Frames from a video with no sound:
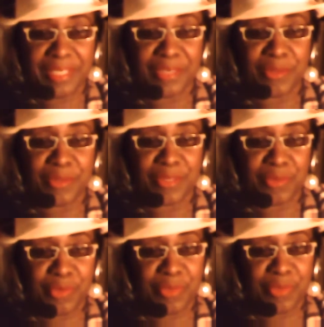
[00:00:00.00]
hole in
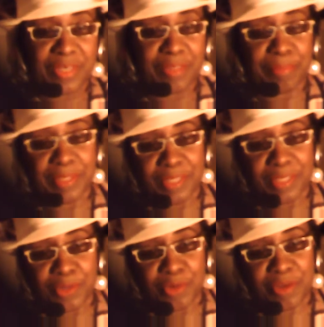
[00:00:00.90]
the room. Where did the bullet
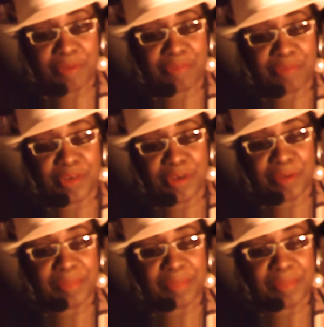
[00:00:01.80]
hole come from?